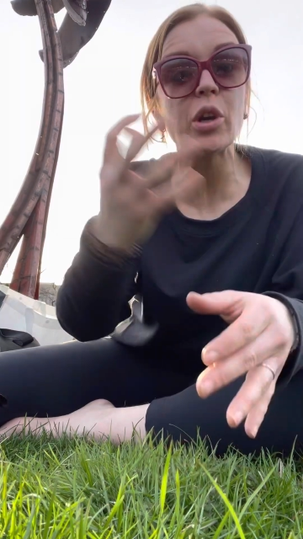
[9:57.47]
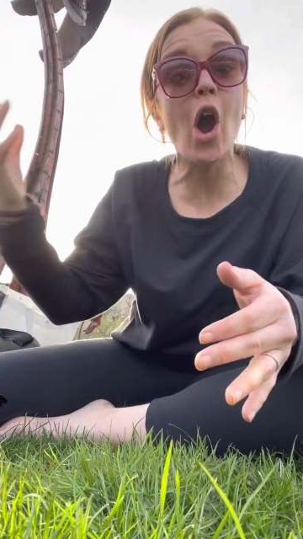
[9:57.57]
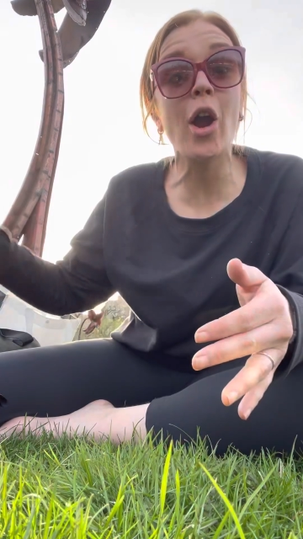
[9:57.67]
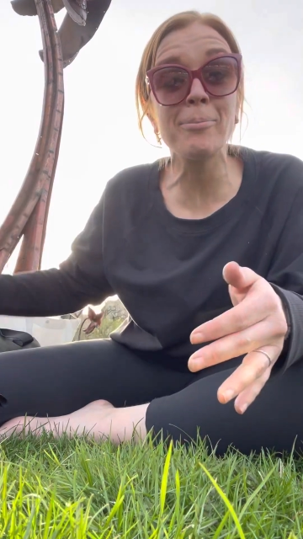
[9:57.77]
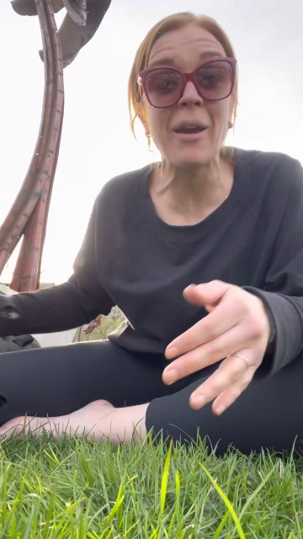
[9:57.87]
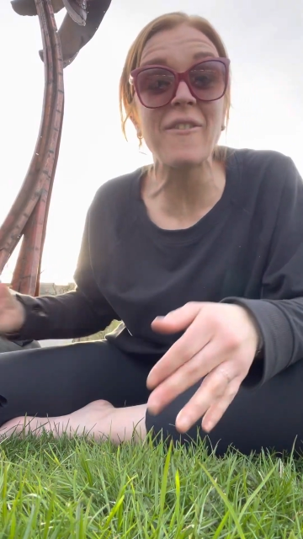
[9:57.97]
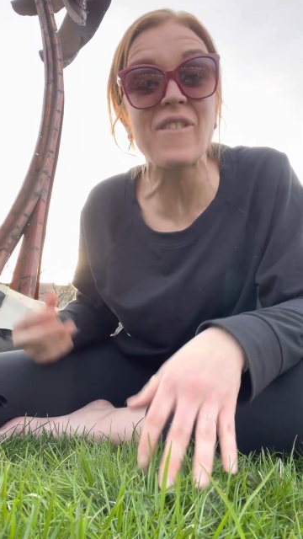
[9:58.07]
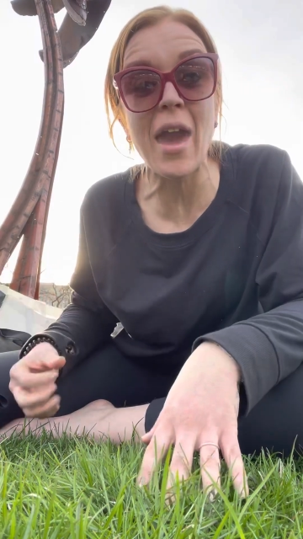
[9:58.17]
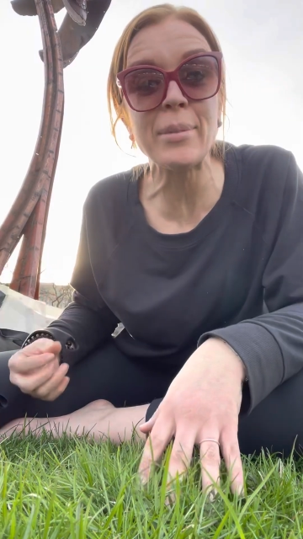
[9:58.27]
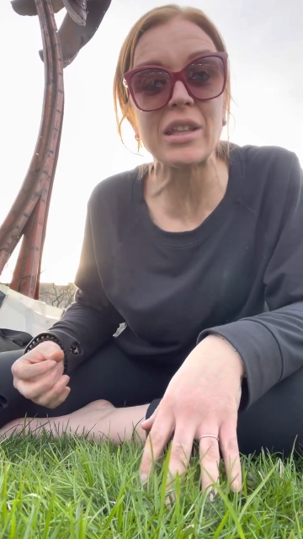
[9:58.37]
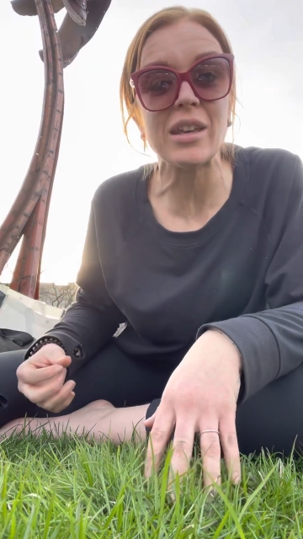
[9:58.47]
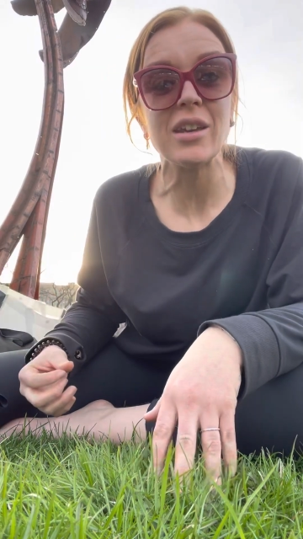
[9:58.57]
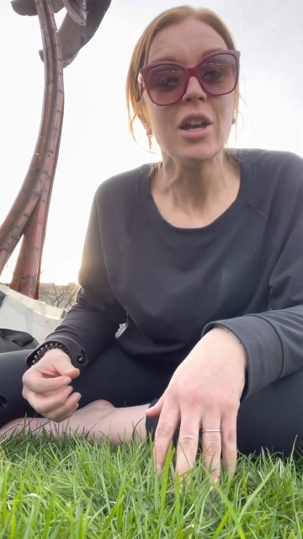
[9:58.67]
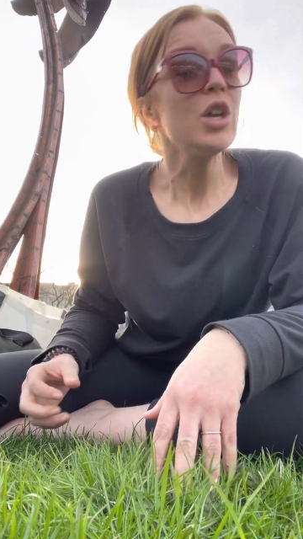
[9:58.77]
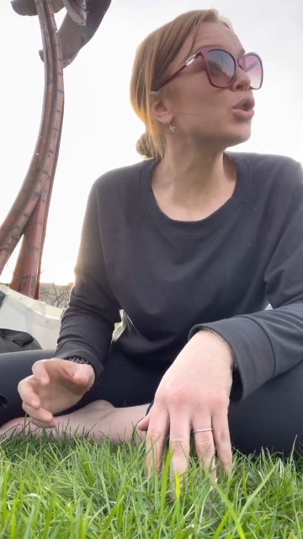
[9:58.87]
harm my family,
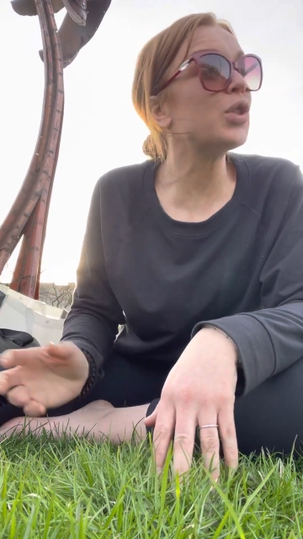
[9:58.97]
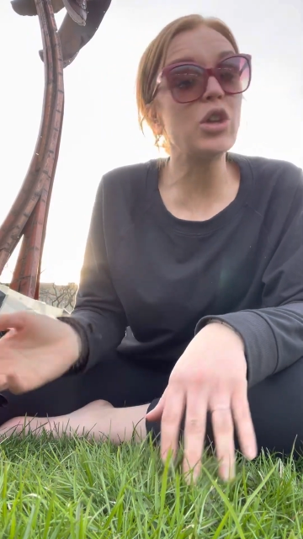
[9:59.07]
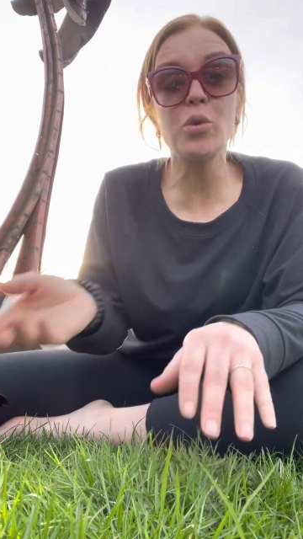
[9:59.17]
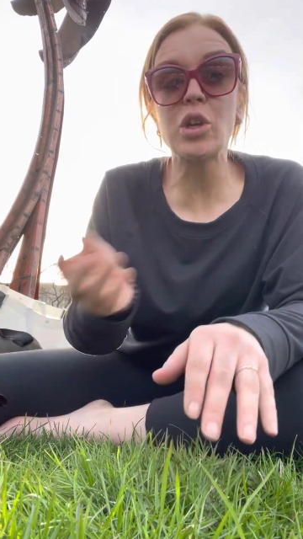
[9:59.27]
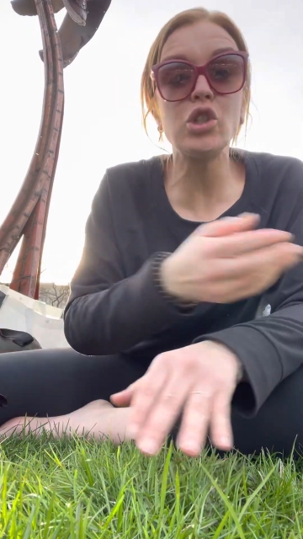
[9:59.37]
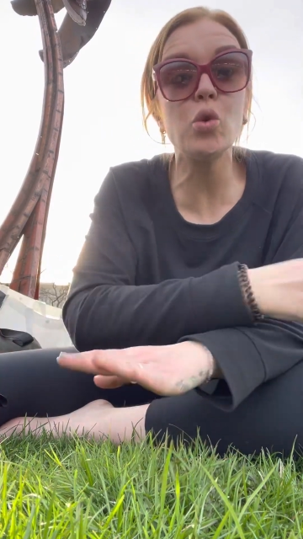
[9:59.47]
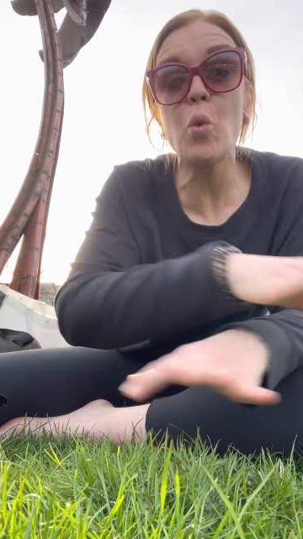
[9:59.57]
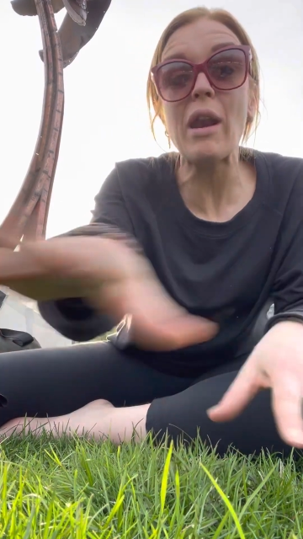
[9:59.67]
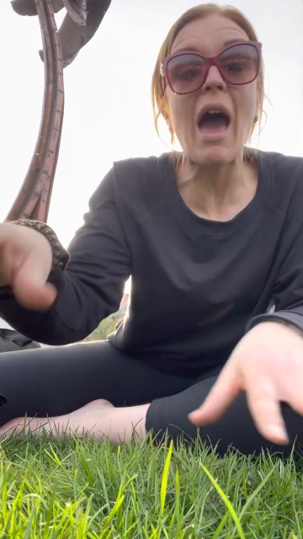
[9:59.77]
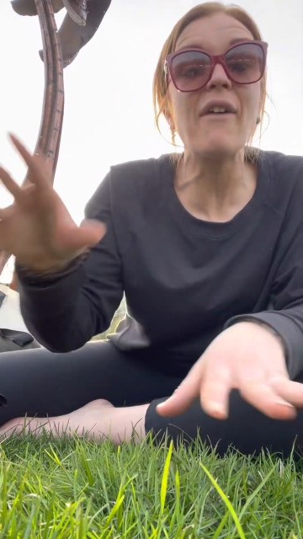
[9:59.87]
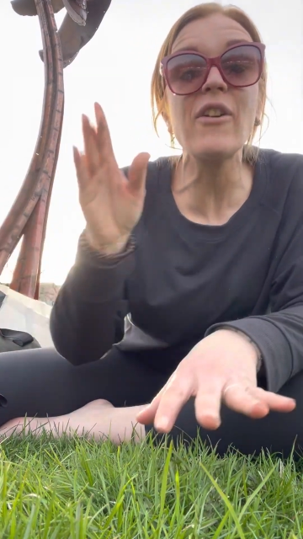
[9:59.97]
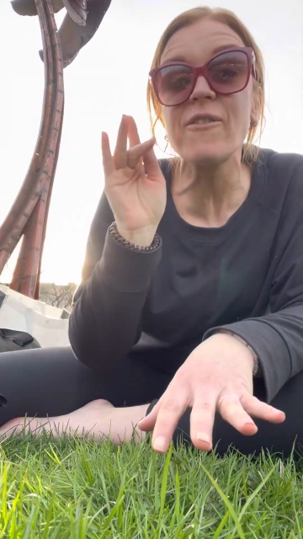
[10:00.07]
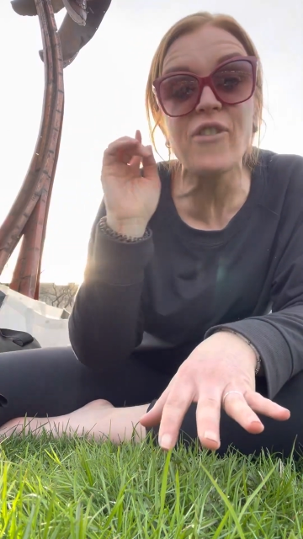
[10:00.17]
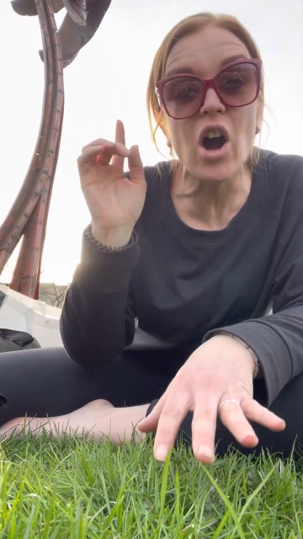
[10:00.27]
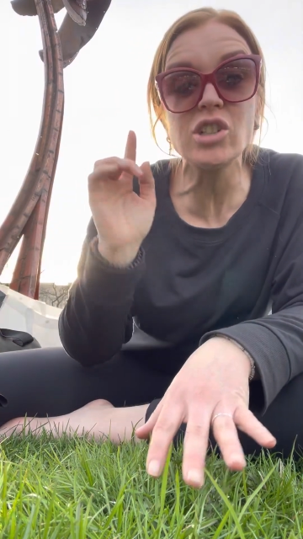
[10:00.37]
so that you can do whatever
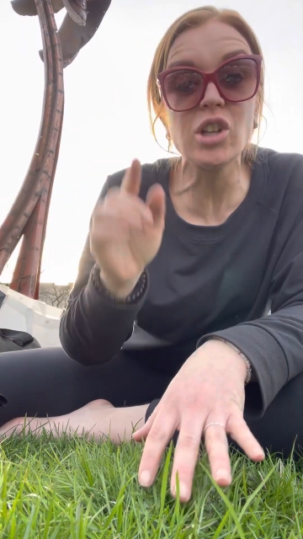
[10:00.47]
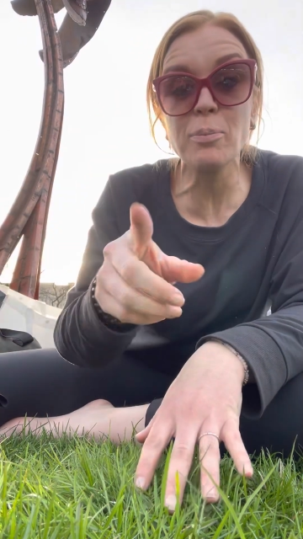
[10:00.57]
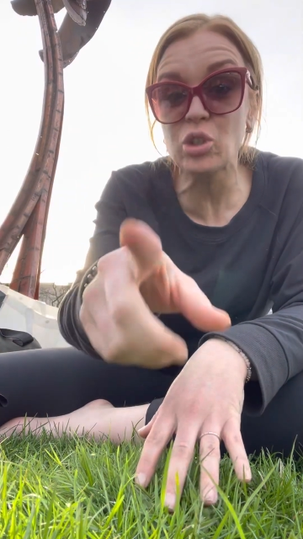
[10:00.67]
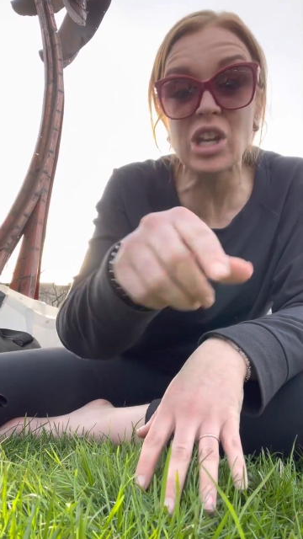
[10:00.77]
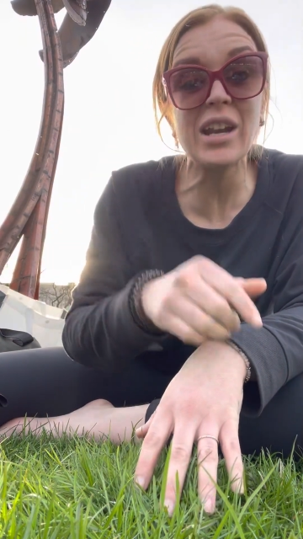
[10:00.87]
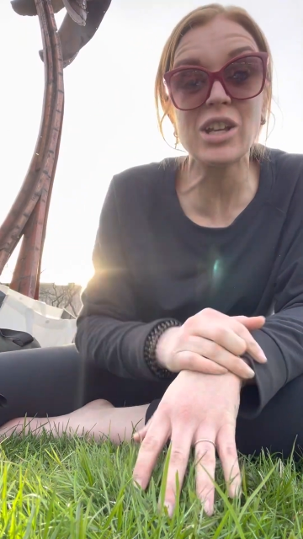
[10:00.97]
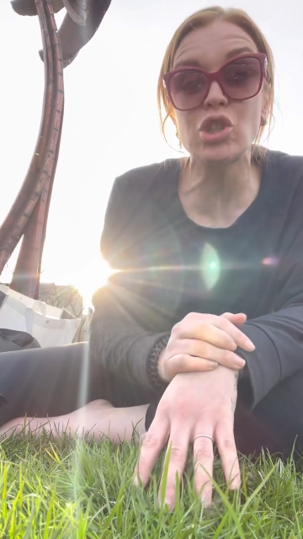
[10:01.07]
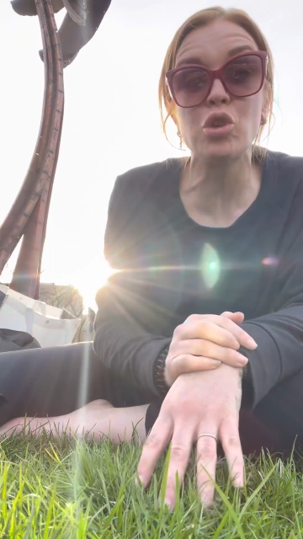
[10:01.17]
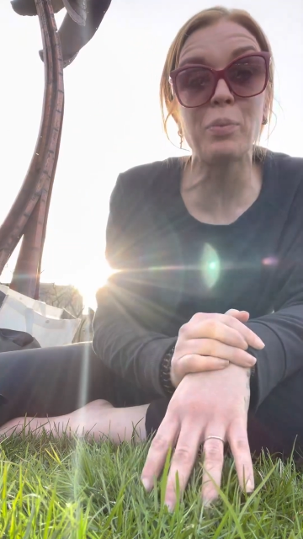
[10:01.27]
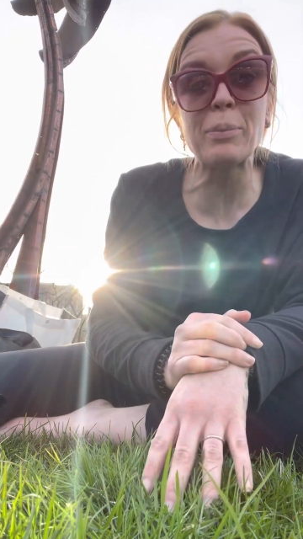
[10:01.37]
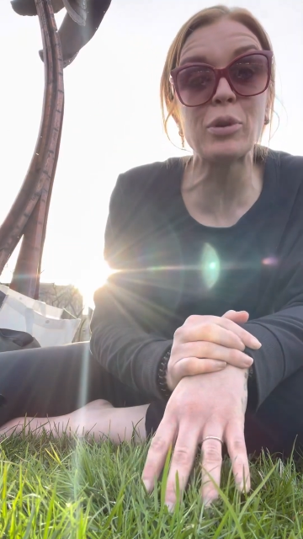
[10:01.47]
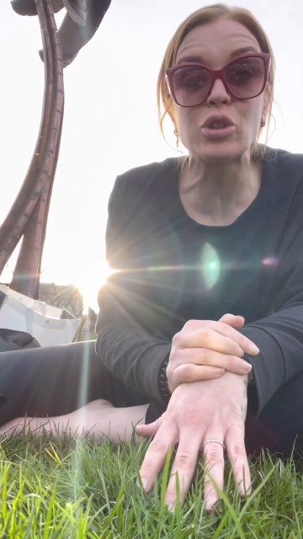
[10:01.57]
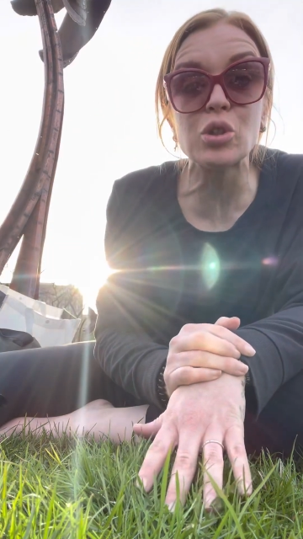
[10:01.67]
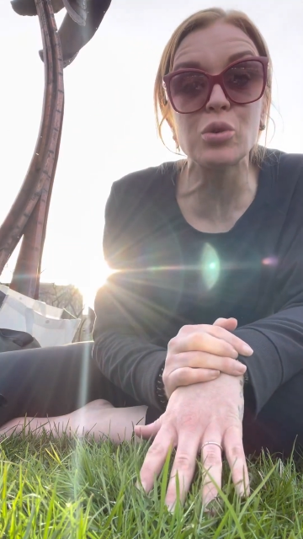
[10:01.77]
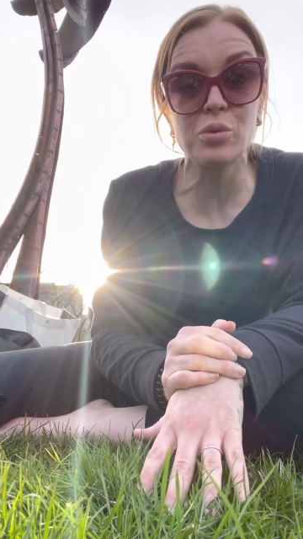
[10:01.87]
fucked up shit it is you people
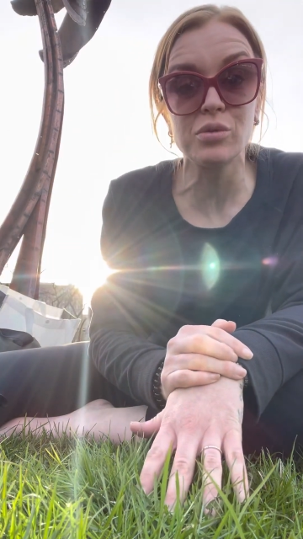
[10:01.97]
do.